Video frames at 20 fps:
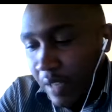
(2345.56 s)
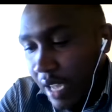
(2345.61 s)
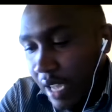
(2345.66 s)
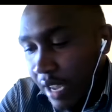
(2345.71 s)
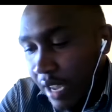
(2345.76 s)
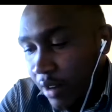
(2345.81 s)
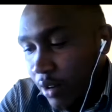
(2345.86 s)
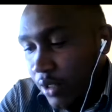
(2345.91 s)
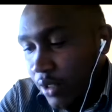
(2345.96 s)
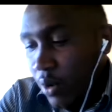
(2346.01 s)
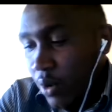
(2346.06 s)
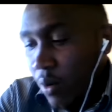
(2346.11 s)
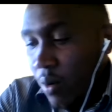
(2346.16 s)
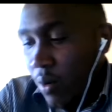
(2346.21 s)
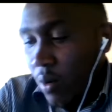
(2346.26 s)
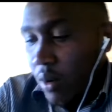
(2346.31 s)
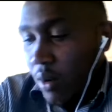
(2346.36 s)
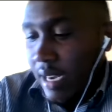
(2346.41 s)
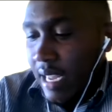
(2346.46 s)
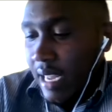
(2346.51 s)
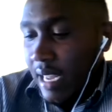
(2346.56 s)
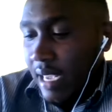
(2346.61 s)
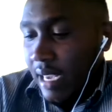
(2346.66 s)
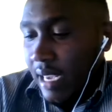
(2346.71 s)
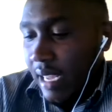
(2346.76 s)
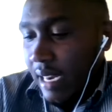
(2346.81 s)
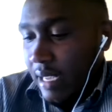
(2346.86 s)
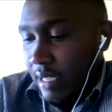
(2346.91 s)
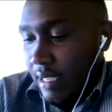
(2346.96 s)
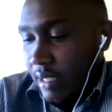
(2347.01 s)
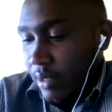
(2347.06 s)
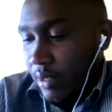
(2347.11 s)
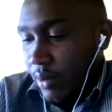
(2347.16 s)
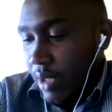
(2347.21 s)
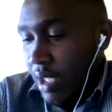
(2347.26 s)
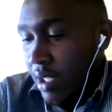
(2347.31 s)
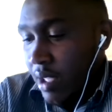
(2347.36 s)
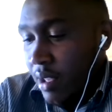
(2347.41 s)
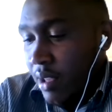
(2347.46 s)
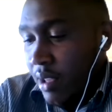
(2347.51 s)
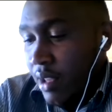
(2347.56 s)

and also necklaces. okay?